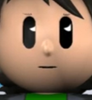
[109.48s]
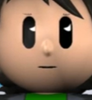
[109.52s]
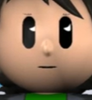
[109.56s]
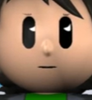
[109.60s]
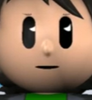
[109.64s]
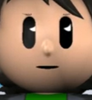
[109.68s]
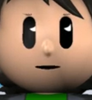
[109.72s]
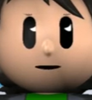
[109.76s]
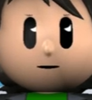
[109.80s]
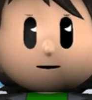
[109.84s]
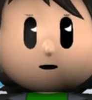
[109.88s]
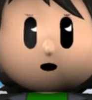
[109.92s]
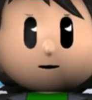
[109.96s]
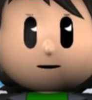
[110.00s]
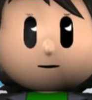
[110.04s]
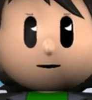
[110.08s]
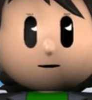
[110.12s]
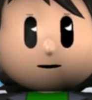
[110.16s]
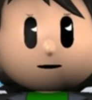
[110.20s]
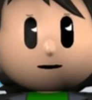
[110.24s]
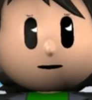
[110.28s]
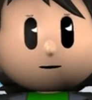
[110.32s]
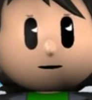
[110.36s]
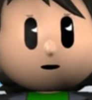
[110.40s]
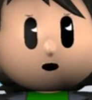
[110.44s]
If you
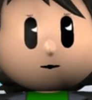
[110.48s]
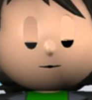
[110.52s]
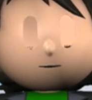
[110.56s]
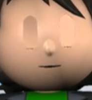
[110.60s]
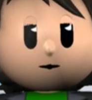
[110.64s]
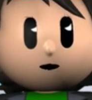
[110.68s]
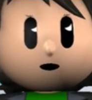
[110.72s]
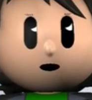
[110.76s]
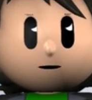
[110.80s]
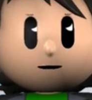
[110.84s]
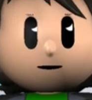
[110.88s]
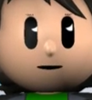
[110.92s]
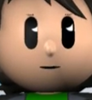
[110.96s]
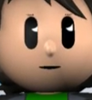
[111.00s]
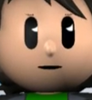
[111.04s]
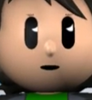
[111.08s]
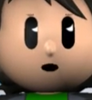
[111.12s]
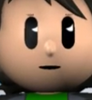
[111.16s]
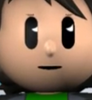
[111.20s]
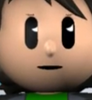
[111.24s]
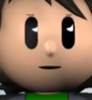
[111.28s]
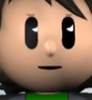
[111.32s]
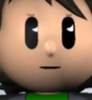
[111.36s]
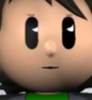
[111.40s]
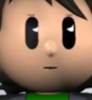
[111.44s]
didn't, you certainly
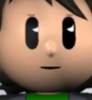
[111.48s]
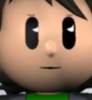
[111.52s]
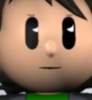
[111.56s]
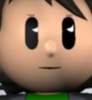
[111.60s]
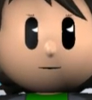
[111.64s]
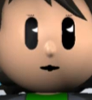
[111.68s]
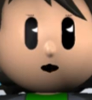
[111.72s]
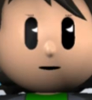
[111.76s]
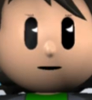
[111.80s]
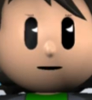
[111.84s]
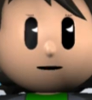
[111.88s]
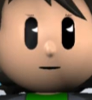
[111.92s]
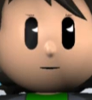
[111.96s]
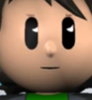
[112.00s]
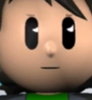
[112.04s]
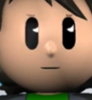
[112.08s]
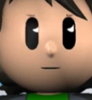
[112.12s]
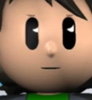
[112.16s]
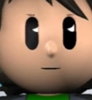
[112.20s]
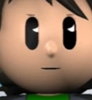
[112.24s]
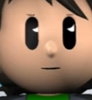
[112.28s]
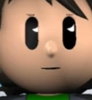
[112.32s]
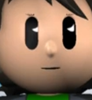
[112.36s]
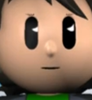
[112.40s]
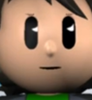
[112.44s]
will very soon.
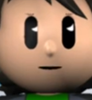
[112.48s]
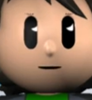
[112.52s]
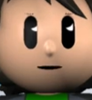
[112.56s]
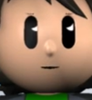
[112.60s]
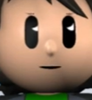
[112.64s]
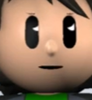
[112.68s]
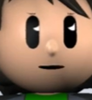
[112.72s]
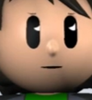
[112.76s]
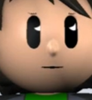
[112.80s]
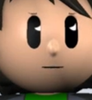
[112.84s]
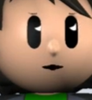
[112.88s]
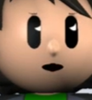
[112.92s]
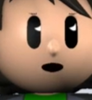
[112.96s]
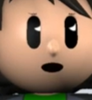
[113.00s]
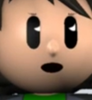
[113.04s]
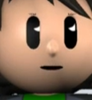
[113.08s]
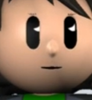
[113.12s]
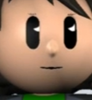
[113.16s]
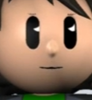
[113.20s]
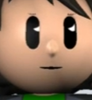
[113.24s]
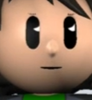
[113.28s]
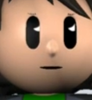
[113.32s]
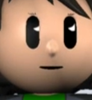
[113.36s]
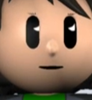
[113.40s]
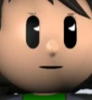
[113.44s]
Every
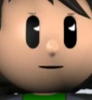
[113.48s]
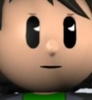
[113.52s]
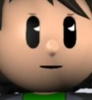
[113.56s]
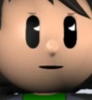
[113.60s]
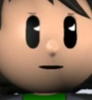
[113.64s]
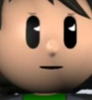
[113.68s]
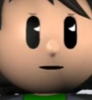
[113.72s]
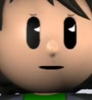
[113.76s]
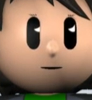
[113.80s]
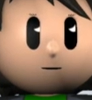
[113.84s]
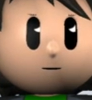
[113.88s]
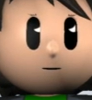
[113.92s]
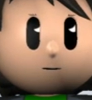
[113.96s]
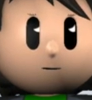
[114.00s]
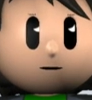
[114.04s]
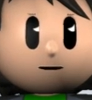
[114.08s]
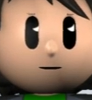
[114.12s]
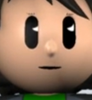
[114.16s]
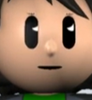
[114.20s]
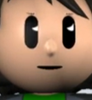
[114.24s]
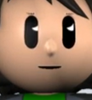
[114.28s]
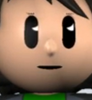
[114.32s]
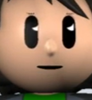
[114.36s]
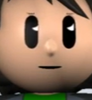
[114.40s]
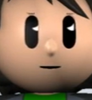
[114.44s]
chance they get,
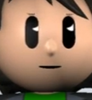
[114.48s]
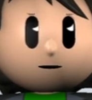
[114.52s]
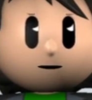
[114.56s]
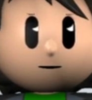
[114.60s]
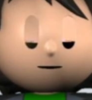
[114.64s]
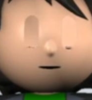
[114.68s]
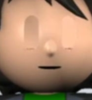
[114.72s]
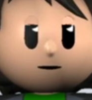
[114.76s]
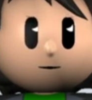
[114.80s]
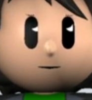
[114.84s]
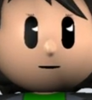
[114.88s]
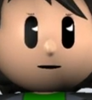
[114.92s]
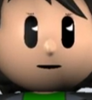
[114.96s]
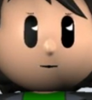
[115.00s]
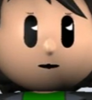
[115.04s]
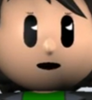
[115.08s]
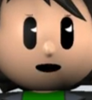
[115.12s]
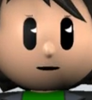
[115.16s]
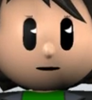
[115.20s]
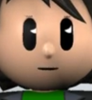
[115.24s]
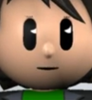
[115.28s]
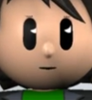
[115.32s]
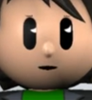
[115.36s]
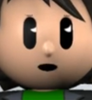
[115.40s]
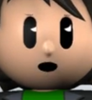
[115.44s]
the filmmakers
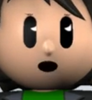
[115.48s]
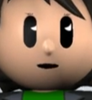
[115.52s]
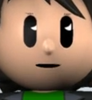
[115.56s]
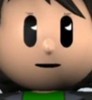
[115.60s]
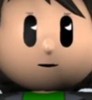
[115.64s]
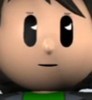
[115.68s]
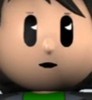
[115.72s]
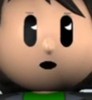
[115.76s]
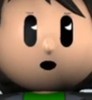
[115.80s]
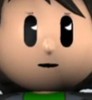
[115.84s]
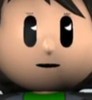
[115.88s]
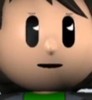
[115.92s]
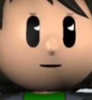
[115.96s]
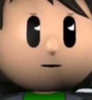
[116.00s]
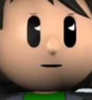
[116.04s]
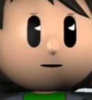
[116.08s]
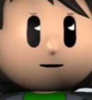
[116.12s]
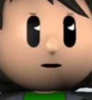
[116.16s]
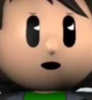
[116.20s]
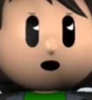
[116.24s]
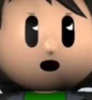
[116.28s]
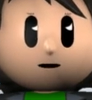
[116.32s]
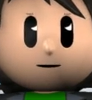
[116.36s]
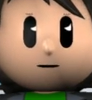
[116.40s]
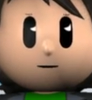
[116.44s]
try to ram home the
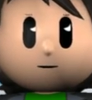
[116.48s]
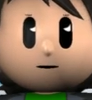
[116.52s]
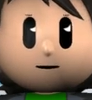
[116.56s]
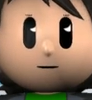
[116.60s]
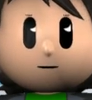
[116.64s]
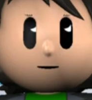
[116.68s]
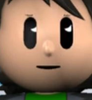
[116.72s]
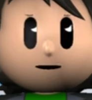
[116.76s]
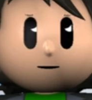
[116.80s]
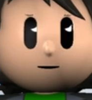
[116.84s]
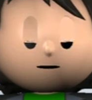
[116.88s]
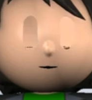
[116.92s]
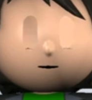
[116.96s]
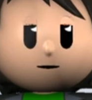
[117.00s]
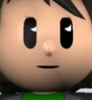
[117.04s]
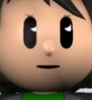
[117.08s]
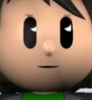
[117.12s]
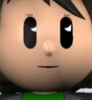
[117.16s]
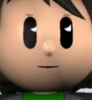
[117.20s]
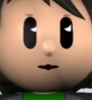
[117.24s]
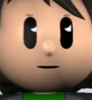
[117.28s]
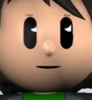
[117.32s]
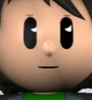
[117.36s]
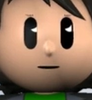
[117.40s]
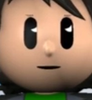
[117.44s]
fact that the
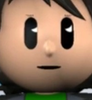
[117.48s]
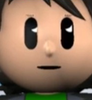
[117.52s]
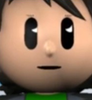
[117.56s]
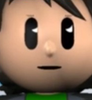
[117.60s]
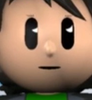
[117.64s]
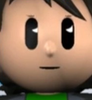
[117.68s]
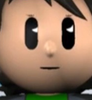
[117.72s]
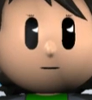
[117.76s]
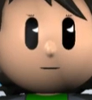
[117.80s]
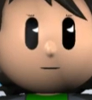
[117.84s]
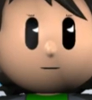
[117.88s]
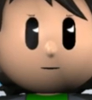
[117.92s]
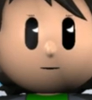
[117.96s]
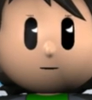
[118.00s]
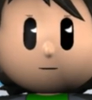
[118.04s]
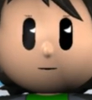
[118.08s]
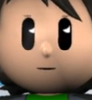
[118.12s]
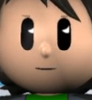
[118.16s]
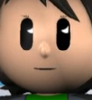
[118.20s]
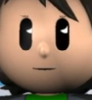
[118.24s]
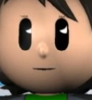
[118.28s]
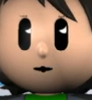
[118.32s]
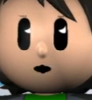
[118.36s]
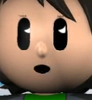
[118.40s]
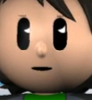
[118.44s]
parents are gay.
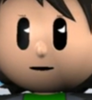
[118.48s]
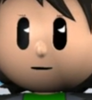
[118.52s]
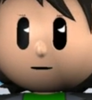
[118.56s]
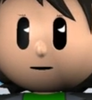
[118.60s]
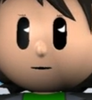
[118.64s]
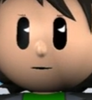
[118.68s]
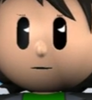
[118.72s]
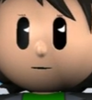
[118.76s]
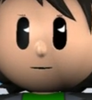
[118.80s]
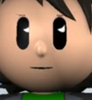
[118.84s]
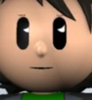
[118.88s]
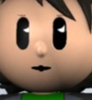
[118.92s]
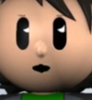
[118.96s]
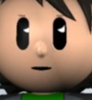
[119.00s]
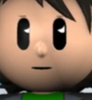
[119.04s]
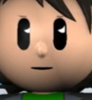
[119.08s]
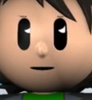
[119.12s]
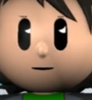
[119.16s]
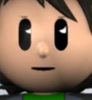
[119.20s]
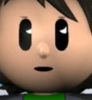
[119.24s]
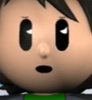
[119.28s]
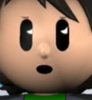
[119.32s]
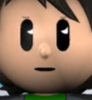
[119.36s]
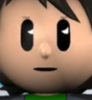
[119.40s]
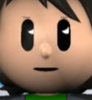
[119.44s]
So much so
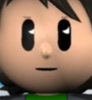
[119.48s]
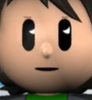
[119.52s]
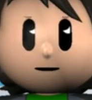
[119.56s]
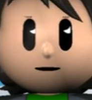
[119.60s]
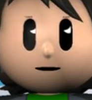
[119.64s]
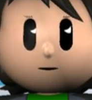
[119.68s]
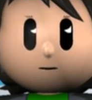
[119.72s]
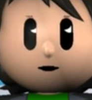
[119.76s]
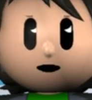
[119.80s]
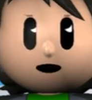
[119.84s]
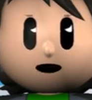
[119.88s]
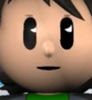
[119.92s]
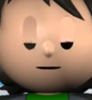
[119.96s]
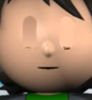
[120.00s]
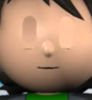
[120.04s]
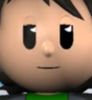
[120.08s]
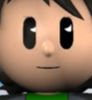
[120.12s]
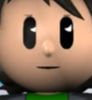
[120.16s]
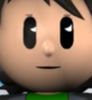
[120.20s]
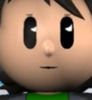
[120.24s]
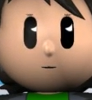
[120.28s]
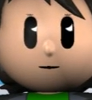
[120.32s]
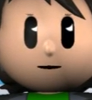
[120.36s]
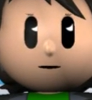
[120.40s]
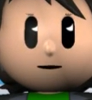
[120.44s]
that you feel like
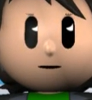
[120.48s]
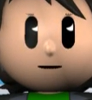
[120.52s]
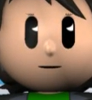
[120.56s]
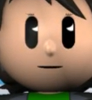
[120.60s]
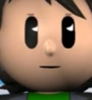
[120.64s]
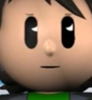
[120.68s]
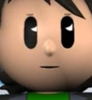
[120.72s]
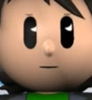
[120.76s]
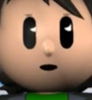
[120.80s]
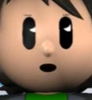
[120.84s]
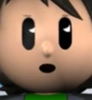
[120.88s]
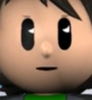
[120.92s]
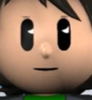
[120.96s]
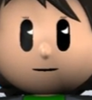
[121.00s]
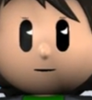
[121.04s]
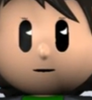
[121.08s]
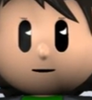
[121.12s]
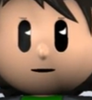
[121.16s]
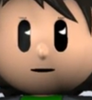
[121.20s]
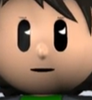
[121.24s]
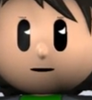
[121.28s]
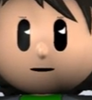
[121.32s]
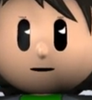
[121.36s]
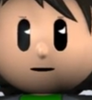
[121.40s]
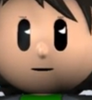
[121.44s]
screaming,
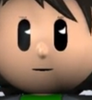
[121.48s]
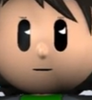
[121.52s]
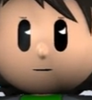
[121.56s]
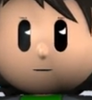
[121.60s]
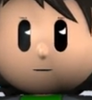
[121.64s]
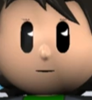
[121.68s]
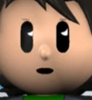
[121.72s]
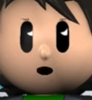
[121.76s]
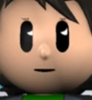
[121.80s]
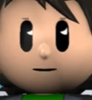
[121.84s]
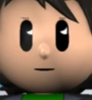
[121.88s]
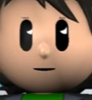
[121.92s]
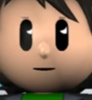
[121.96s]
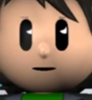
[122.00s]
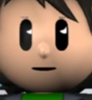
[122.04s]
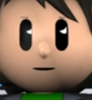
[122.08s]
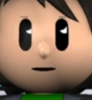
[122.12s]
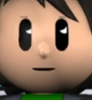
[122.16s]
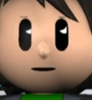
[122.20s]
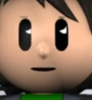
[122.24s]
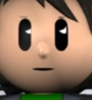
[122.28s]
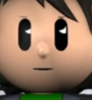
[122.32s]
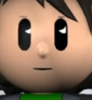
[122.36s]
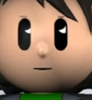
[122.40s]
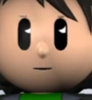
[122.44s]
"Okay, we get
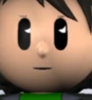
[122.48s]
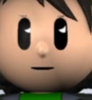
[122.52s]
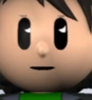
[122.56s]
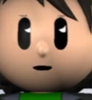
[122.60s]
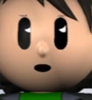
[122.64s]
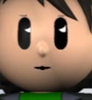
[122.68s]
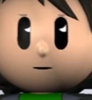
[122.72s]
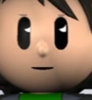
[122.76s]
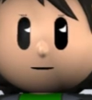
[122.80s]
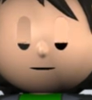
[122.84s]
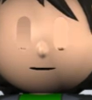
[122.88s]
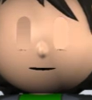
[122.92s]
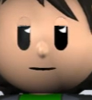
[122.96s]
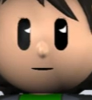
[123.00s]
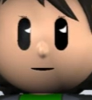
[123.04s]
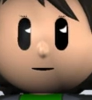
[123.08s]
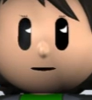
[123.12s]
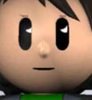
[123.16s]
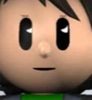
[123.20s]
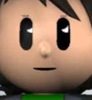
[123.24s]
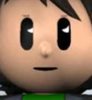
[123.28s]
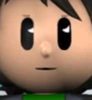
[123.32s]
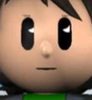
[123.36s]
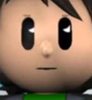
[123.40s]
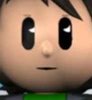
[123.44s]
it, you're
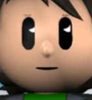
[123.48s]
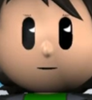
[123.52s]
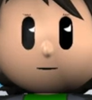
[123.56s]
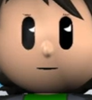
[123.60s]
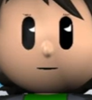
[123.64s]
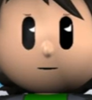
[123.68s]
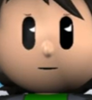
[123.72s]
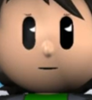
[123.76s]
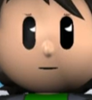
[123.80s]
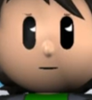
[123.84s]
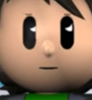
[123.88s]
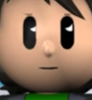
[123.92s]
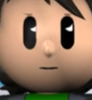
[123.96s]
unconventional."